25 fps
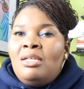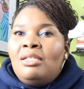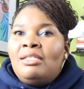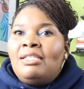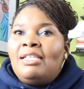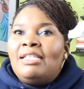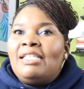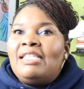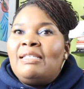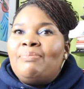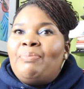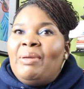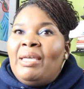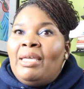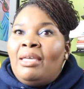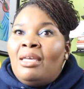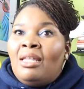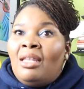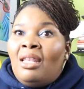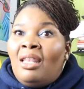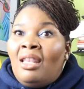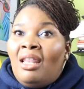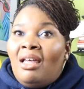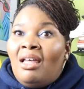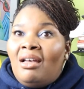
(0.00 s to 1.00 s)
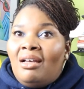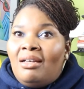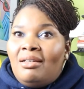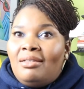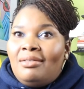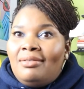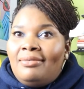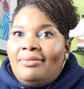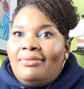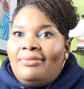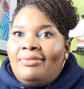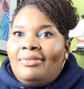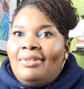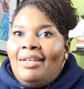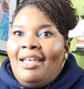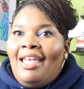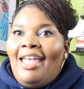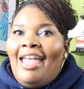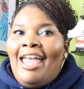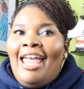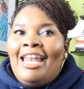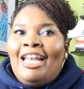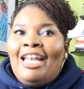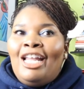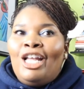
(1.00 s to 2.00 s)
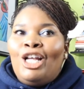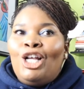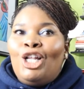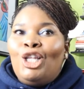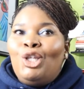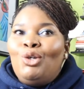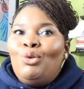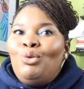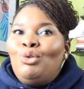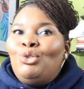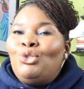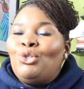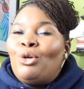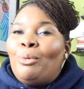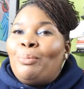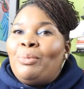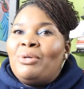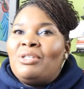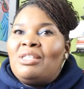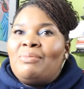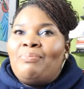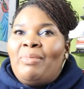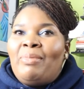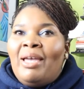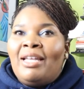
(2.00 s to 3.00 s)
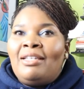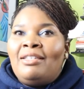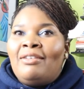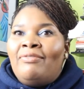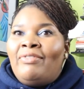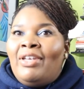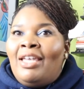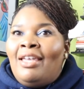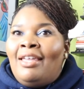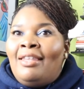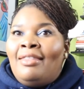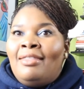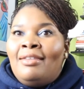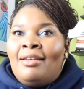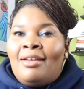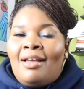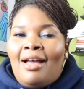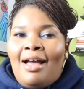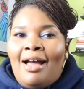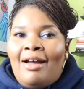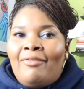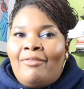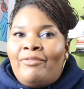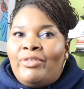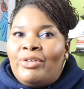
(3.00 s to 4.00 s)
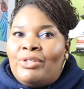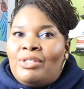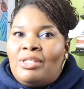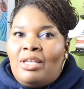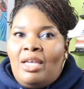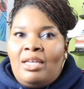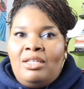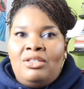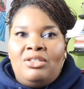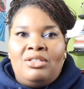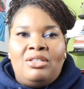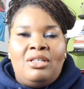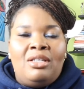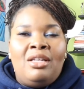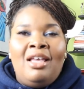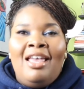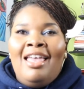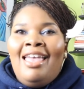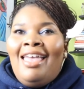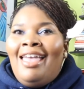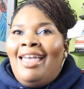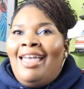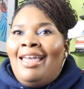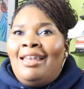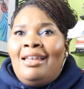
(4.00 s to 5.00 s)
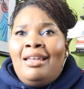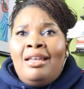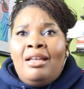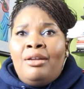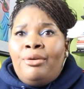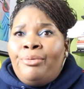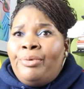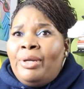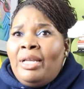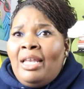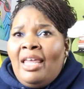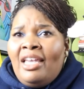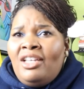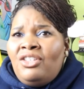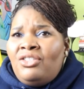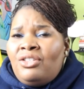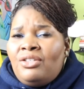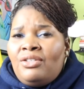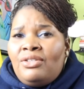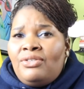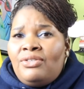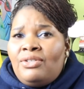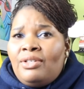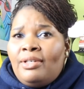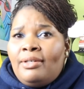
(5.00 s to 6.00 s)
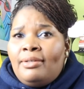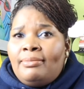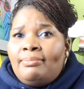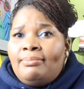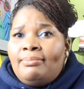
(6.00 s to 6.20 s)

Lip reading: to speak in love, and include your perspective in the conversation and in a relationship,